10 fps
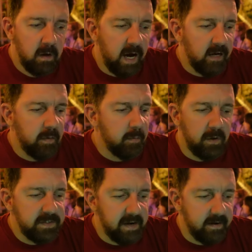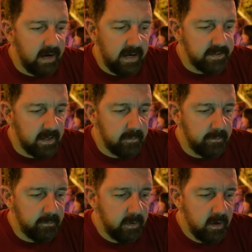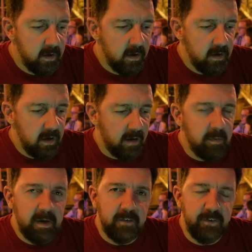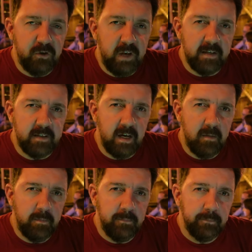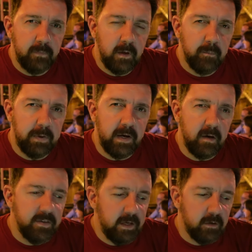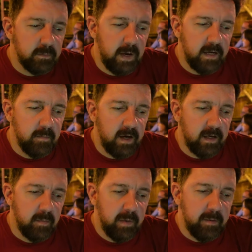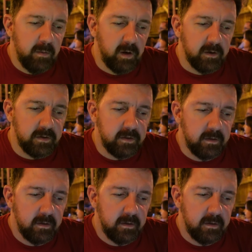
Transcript: I don't remember what starter I had last time. I remember I had the fish last time, but I don't think it was mahi mahi, but maybe it was.